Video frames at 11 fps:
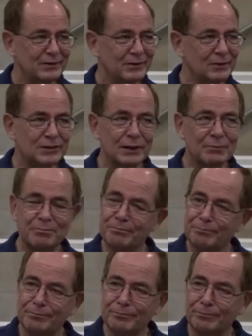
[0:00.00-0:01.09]
You say,
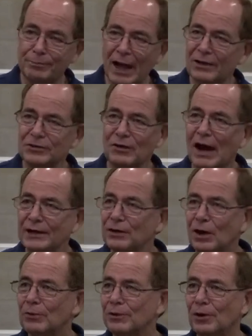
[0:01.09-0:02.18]
Pastor, I
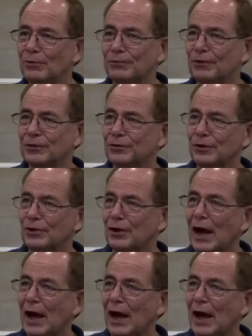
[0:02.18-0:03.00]
don't know for sure.